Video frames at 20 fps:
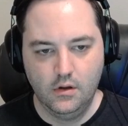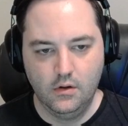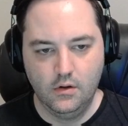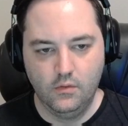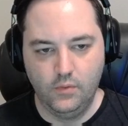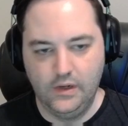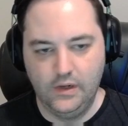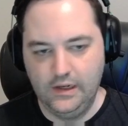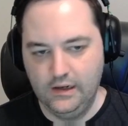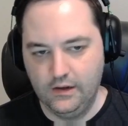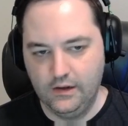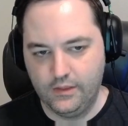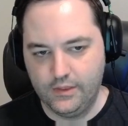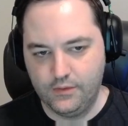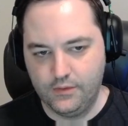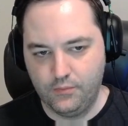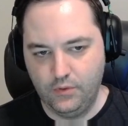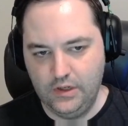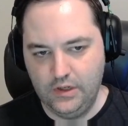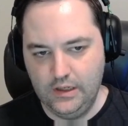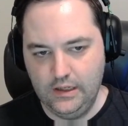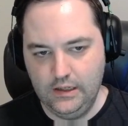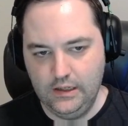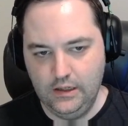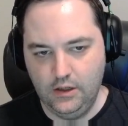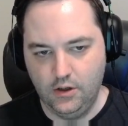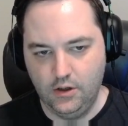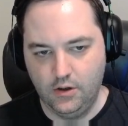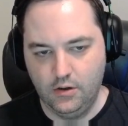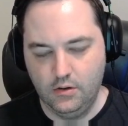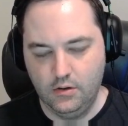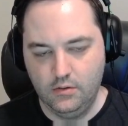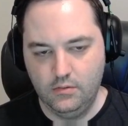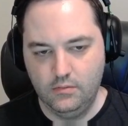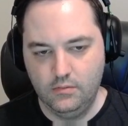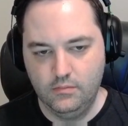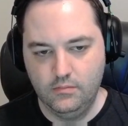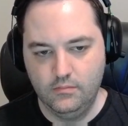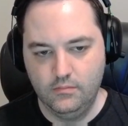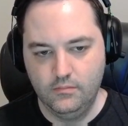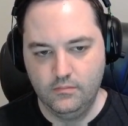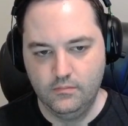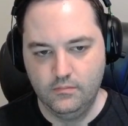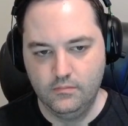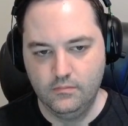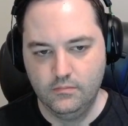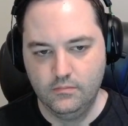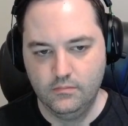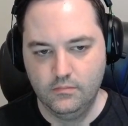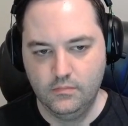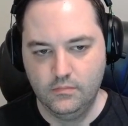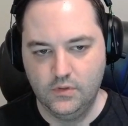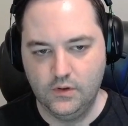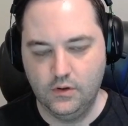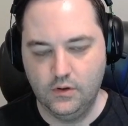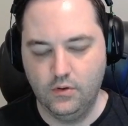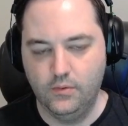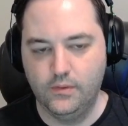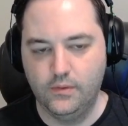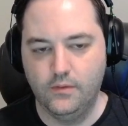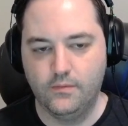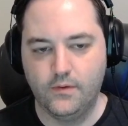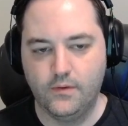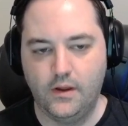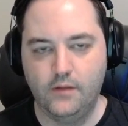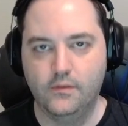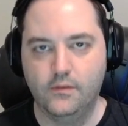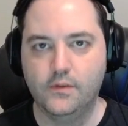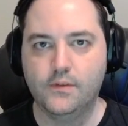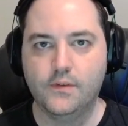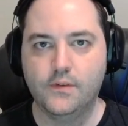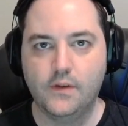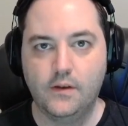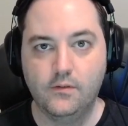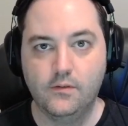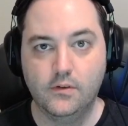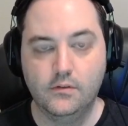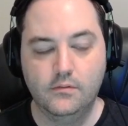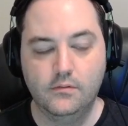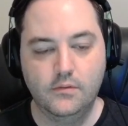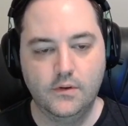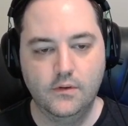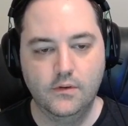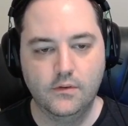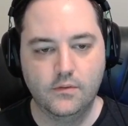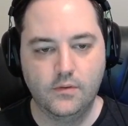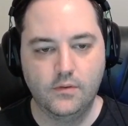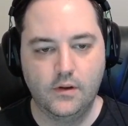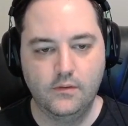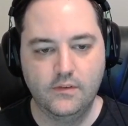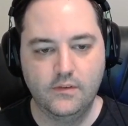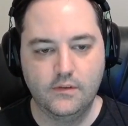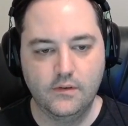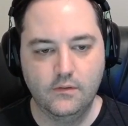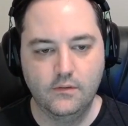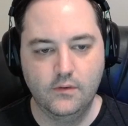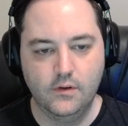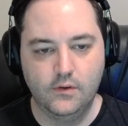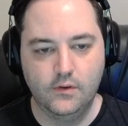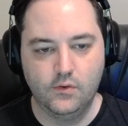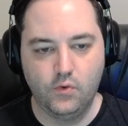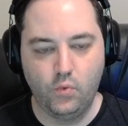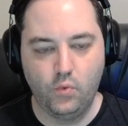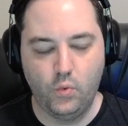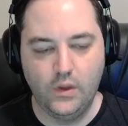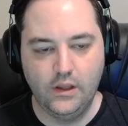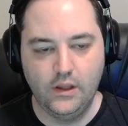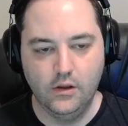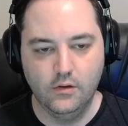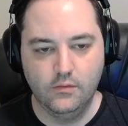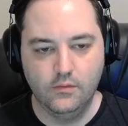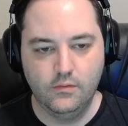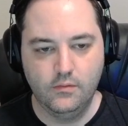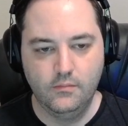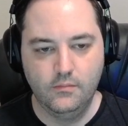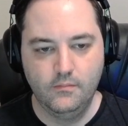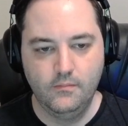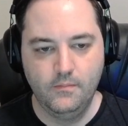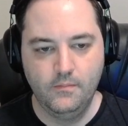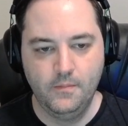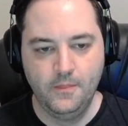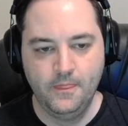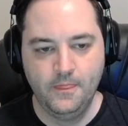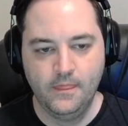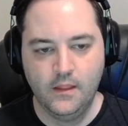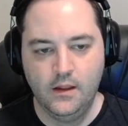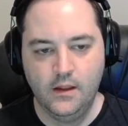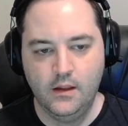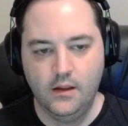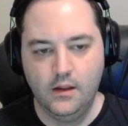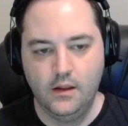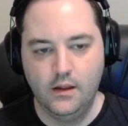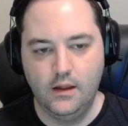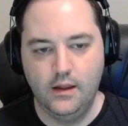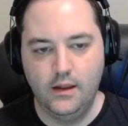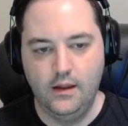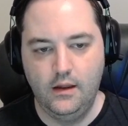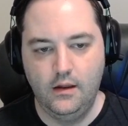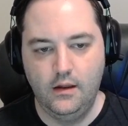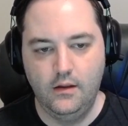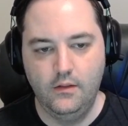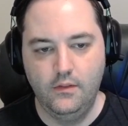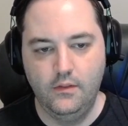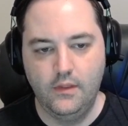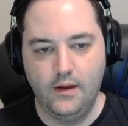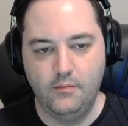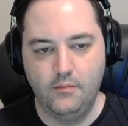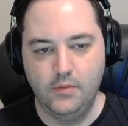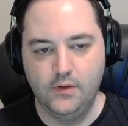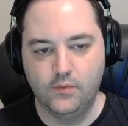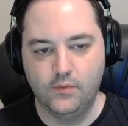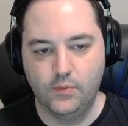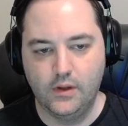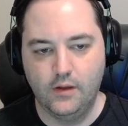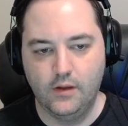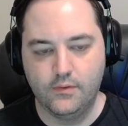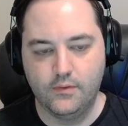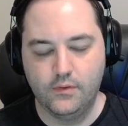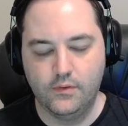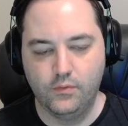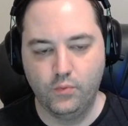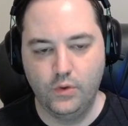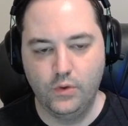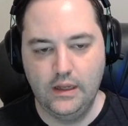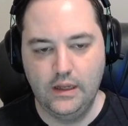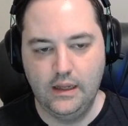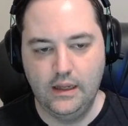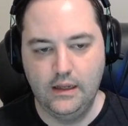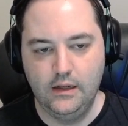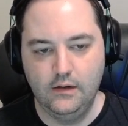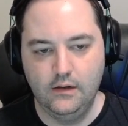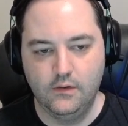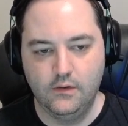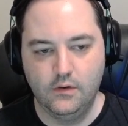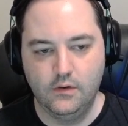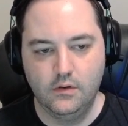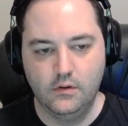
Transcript: We need a 3 here to go with the 5 and 7, since 5 and 7 is 12, and that means we have 3, 8.